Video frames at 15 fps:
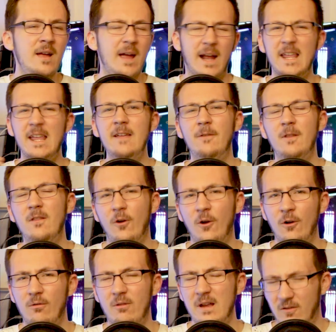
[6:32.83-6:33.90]
and even the
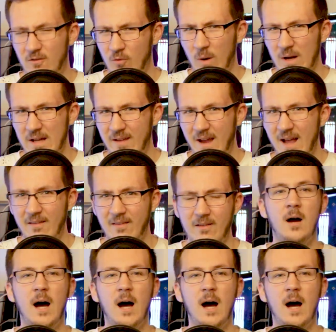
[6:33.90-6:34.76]
early 2010s.